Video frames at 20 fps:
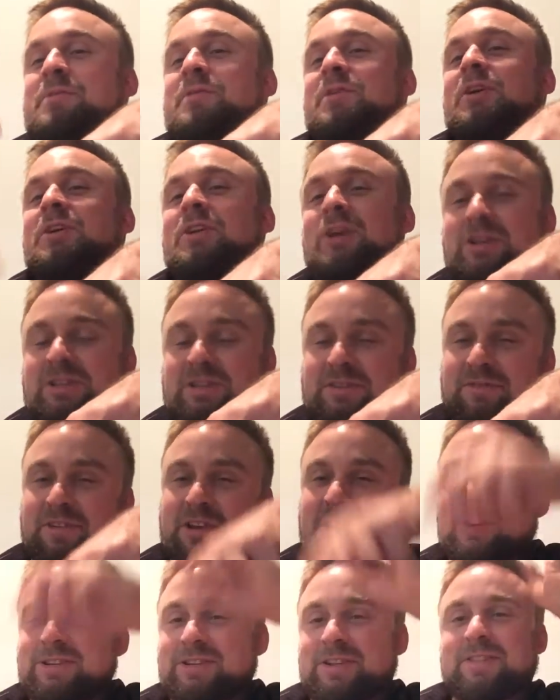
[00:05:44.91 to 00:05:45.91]
We've got lots of
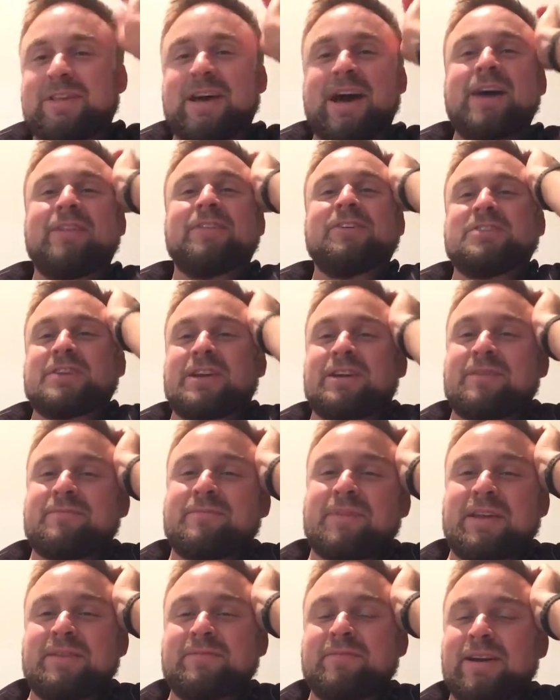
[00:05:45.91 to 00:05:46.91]
videos on that on the channel, like
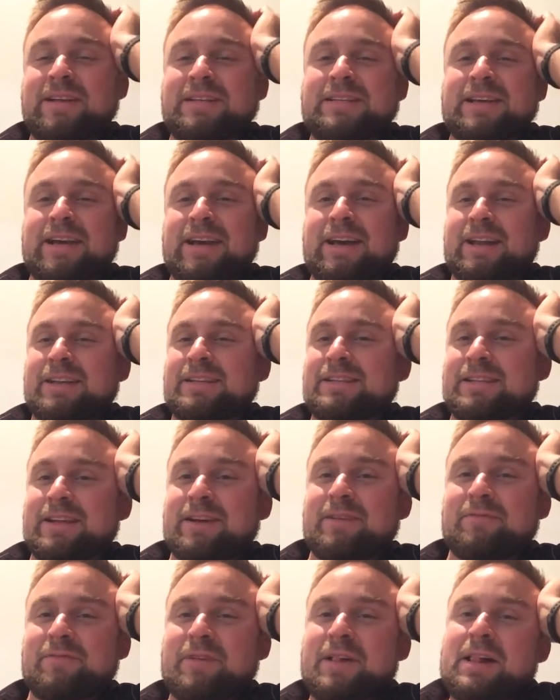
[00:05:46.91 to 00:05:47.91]
money mindset kind of
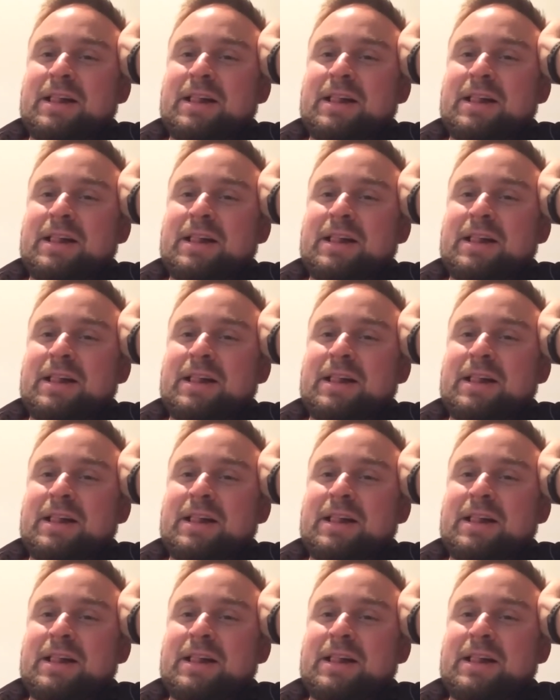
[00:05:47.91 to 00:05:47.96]
stuff,